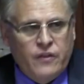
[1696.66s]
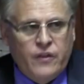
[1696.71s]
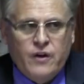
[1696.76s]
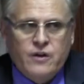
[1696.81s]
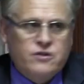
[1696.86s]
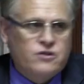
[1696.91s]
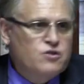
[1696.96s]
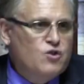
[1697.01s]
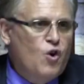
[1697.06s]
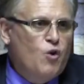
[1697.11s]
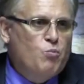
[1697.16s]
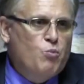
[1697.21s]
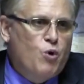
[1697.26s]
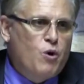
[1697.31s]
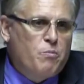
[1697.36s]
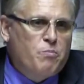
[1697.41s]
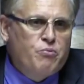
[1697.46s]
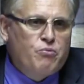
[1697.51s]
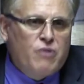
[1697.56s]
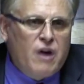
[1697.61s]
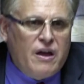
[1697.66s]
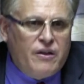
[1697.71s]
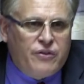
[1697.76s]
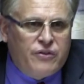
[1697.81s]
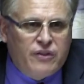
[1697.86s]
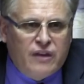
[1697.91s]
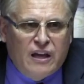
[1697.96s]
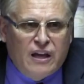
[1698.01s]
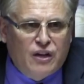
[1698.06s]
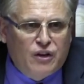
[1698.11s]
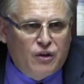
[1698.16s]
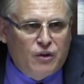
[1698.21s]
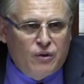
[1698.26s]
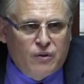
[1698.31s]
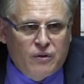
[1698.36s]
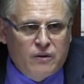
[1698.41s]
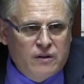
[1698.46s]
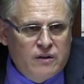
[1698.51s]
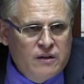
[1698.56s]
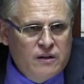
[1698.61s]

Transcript: There's no more breath in you.